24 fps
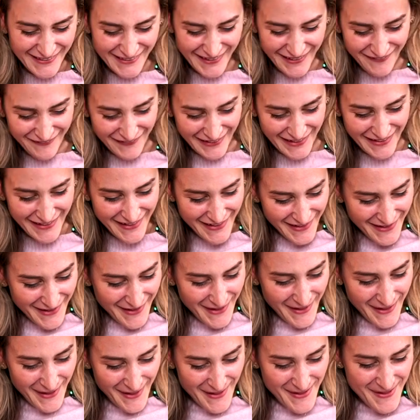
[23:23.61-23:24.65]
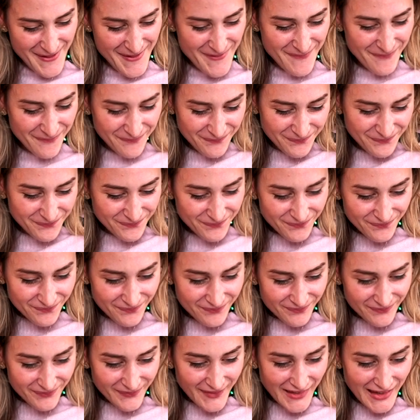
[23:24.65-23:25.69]
Love it. Um,
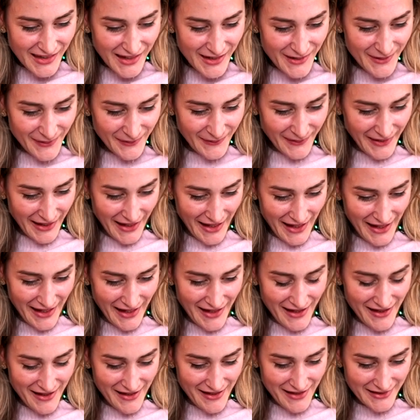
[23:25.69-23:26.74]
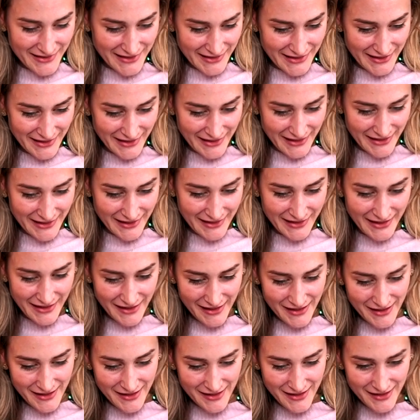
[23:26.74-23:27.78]
okay. Uh, da, da,
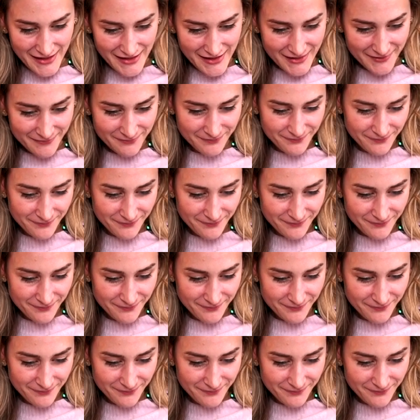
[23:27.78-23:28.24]
da,